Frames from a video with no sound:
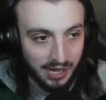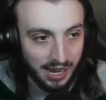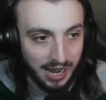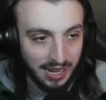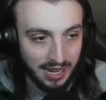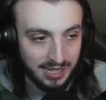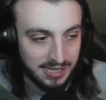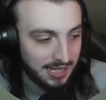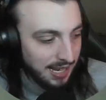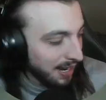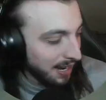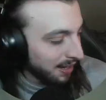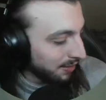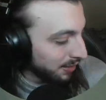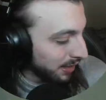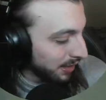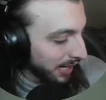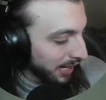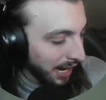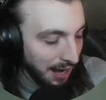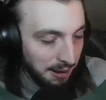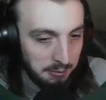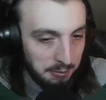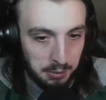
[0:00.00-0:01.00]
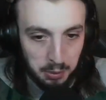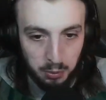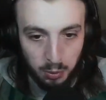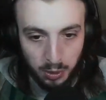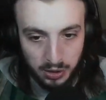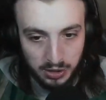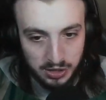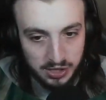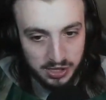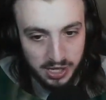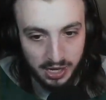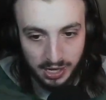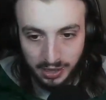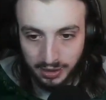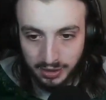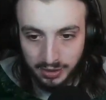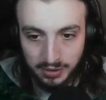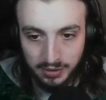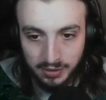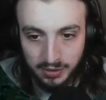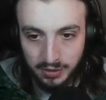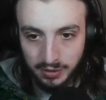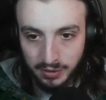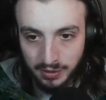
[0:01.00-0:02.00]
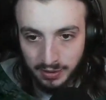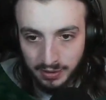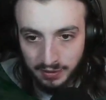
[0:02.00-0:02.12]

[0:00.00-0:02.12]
I'd exit out the game in one second